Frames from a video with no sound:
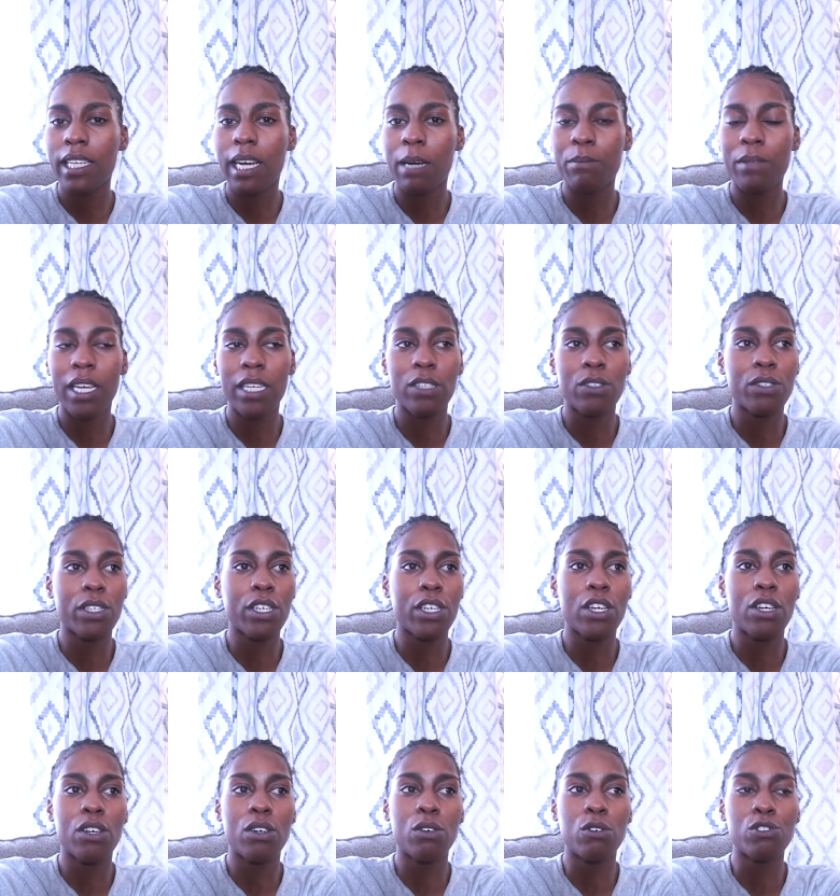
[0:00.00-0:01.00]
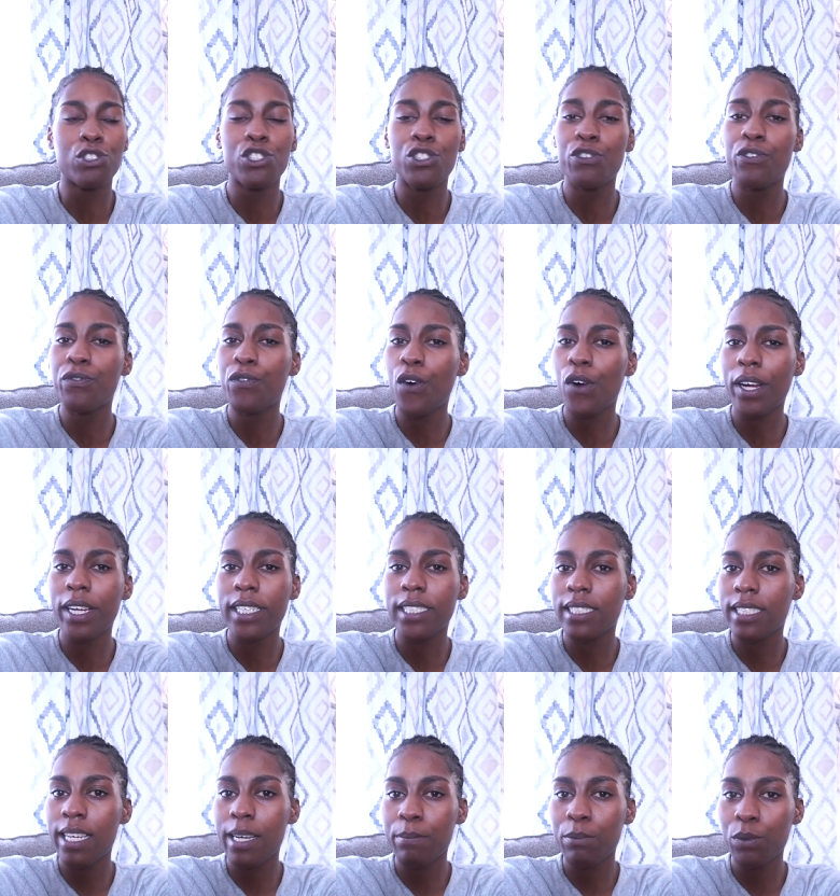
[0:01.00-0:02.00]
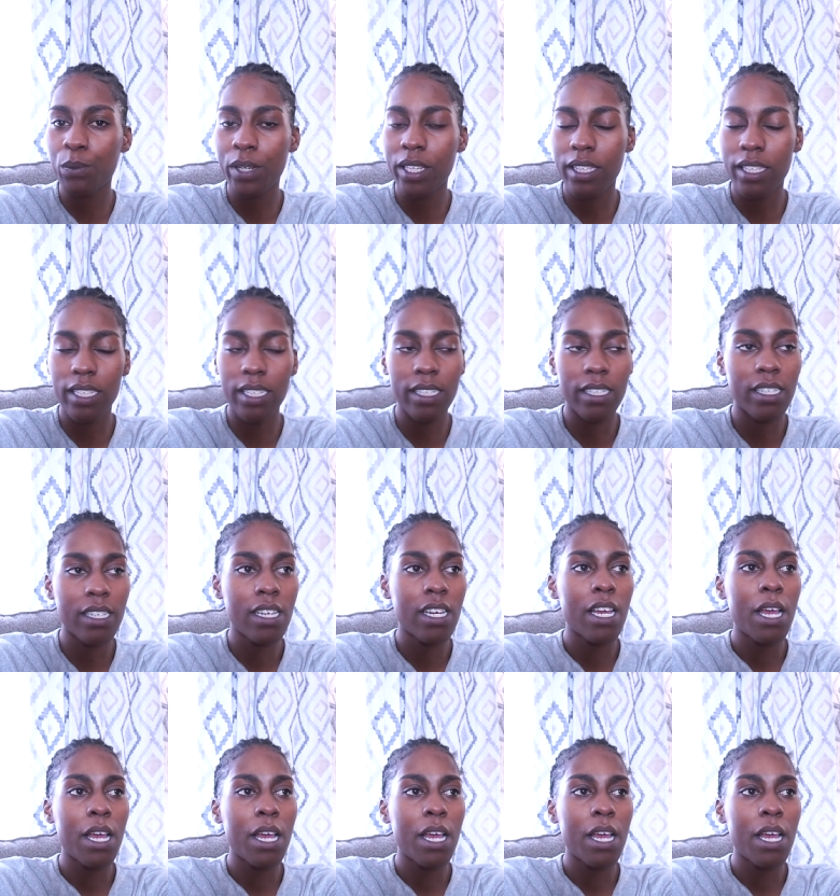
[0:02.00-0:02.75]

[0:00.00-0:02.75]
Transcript: I'm not going to go too far in depth with it,